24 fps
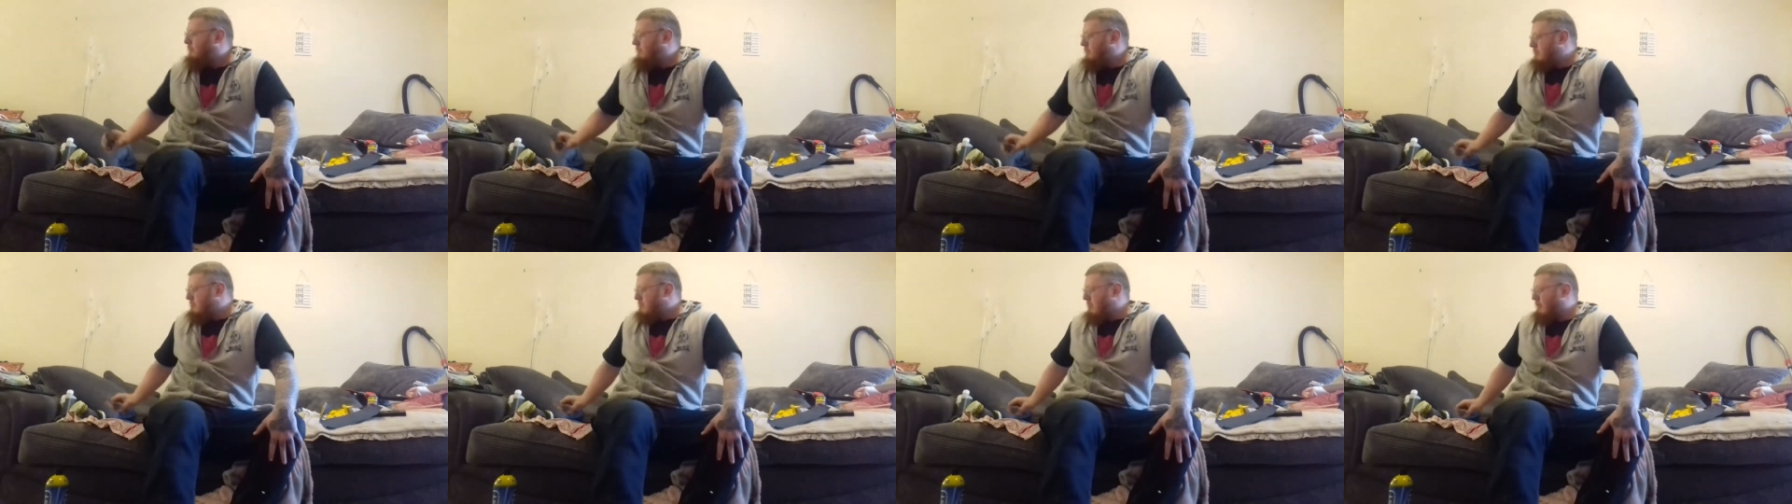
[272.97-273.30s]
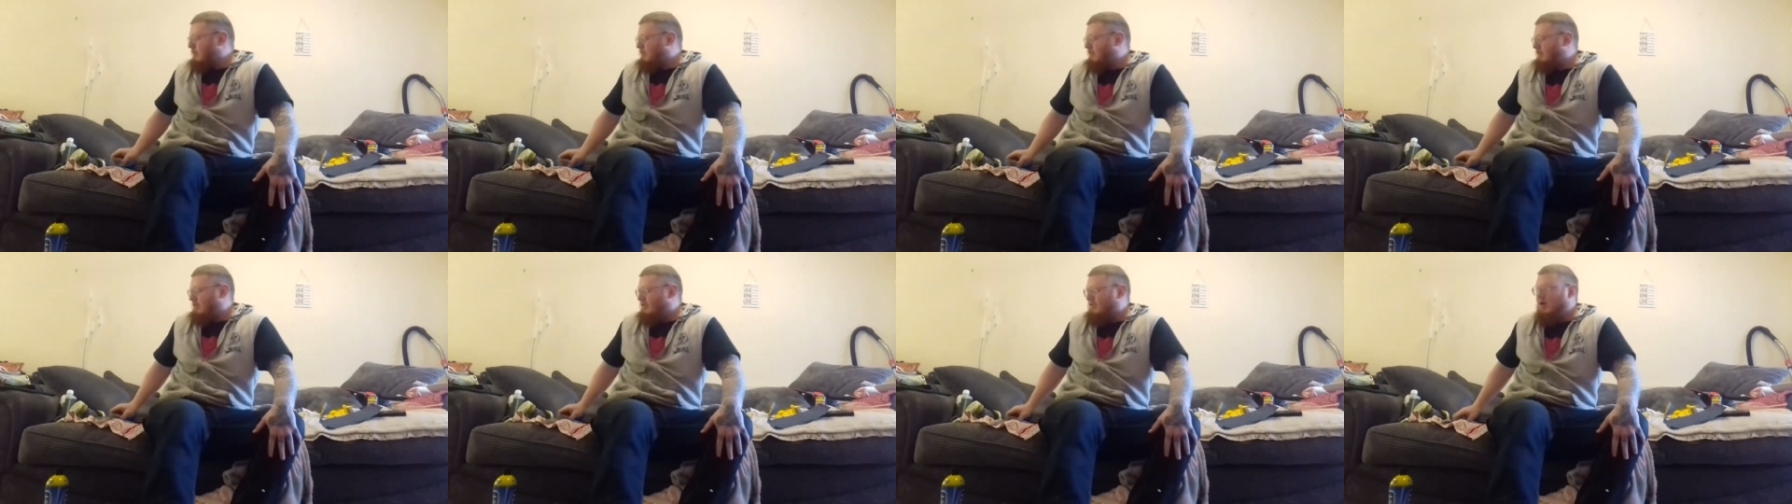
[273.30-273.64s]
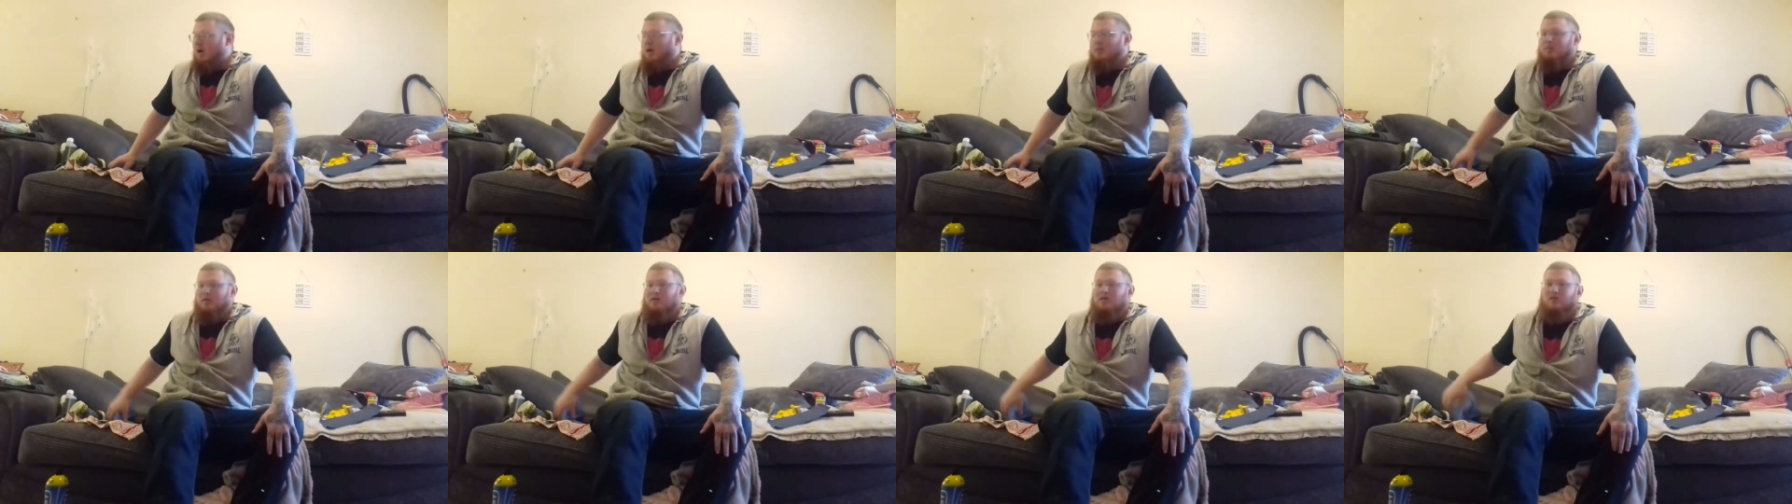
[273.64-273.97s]
Most of the time,
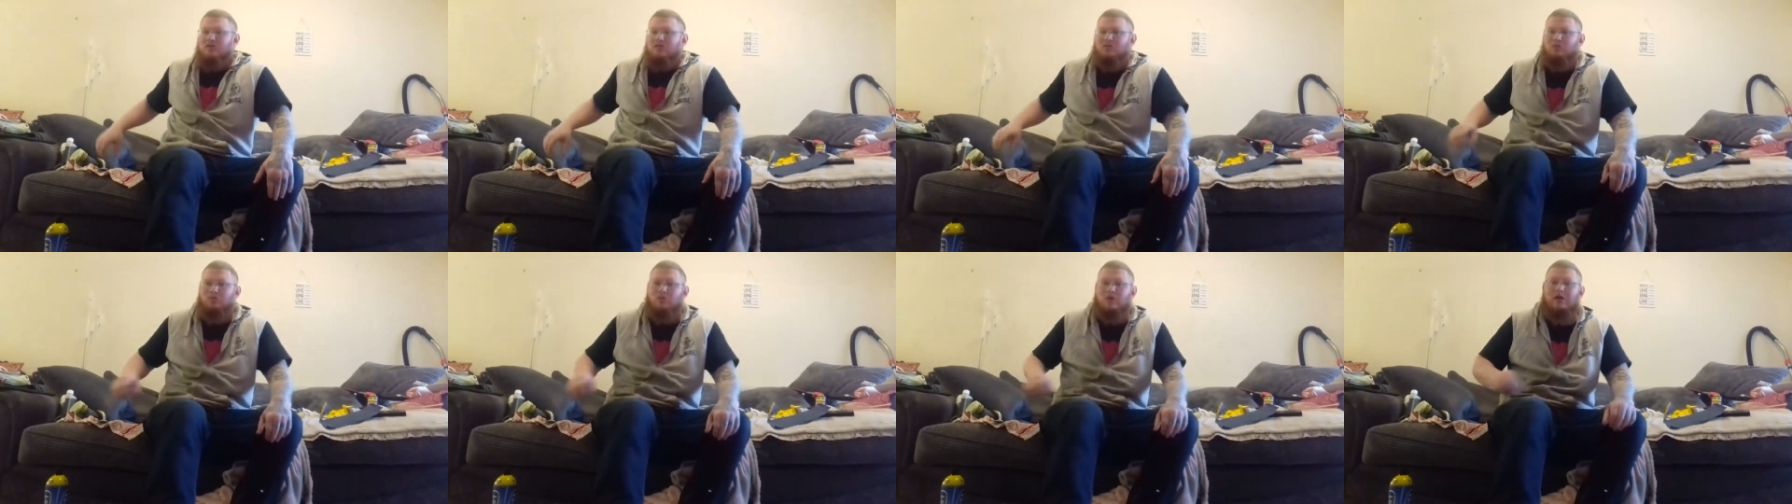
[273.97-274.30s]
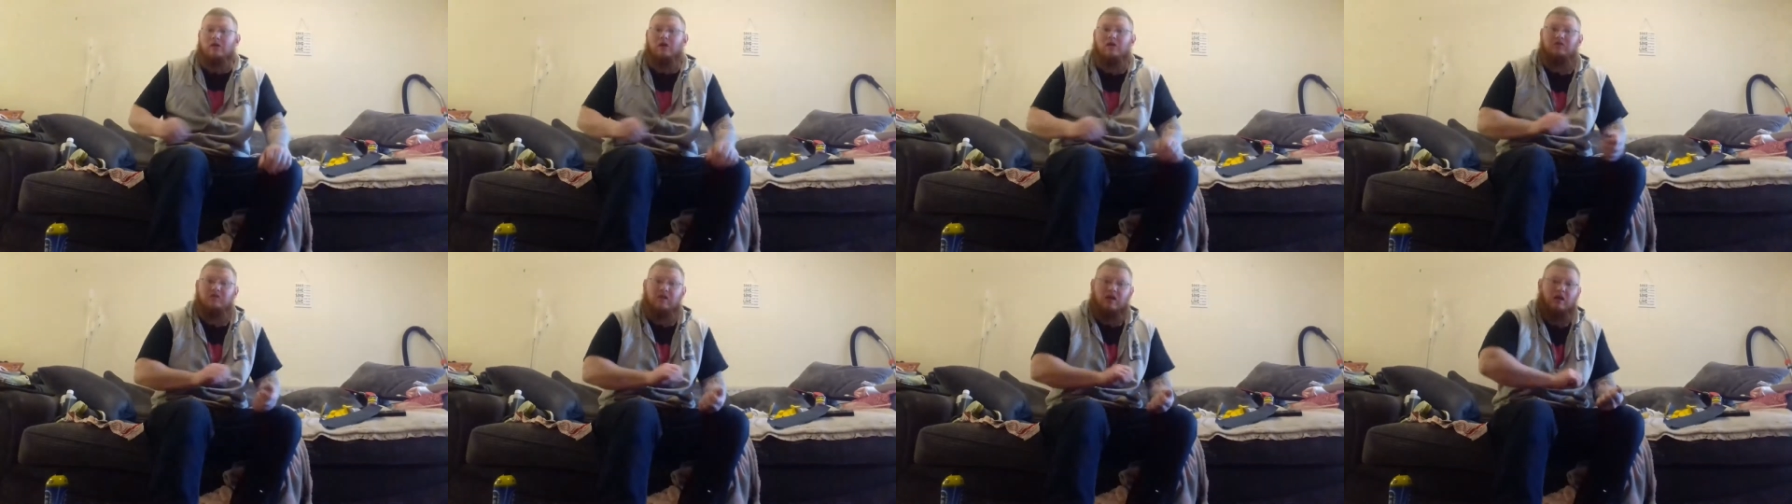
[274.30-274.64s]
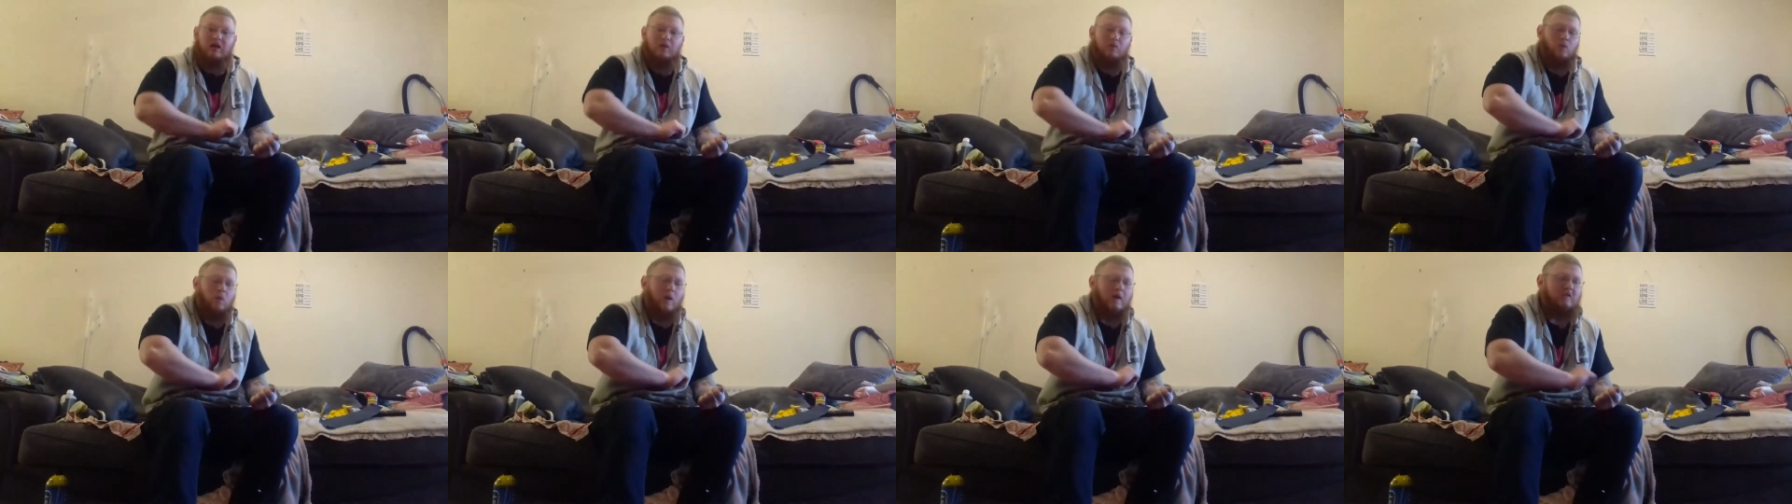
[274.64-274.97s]
because when I've
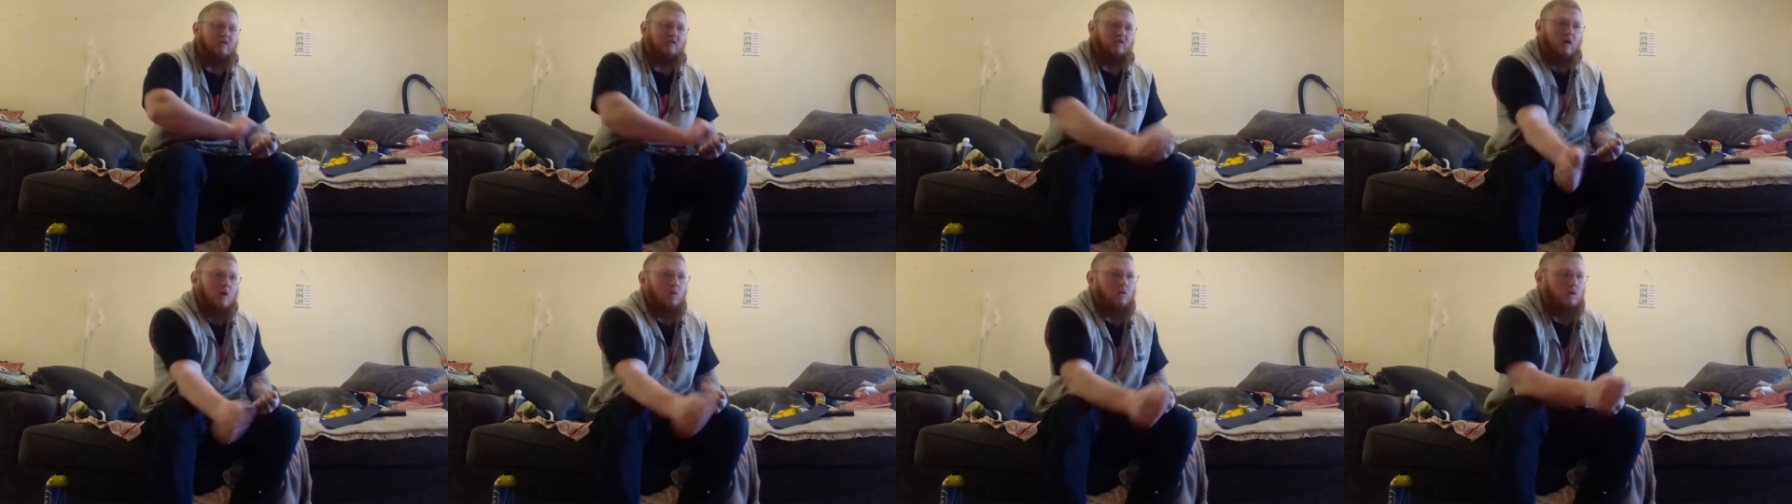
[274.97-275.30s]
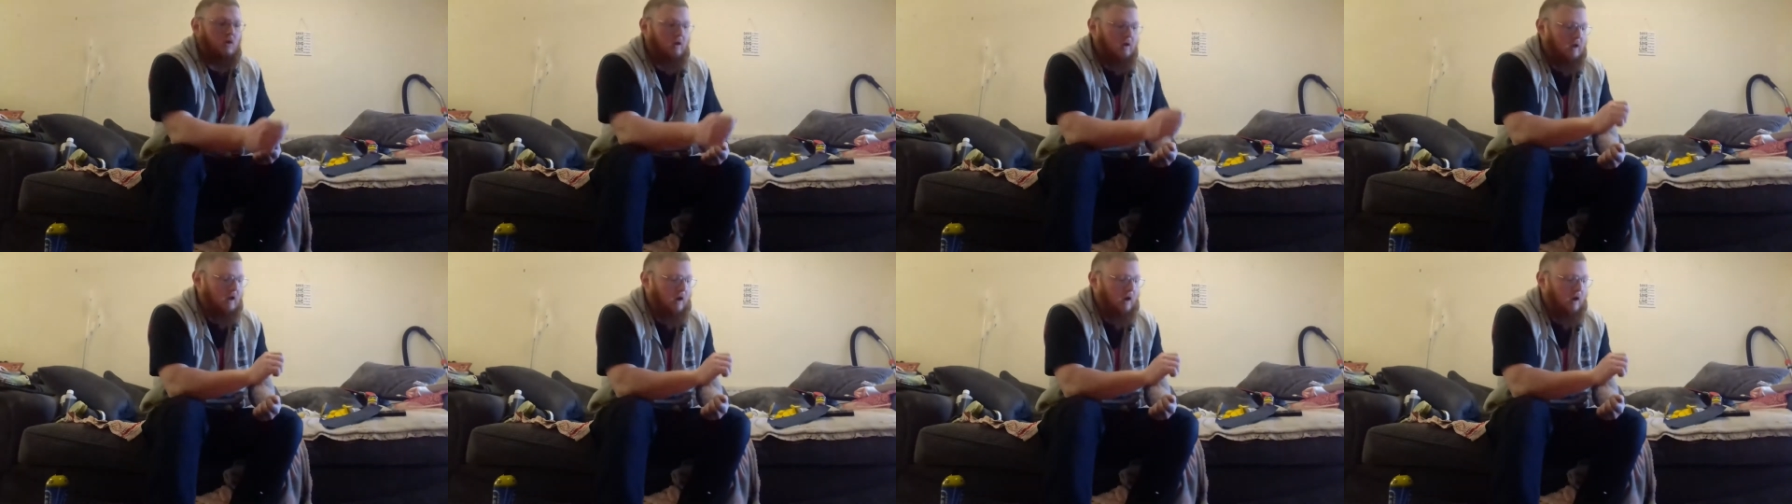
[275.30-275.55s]
taken whetstone on it,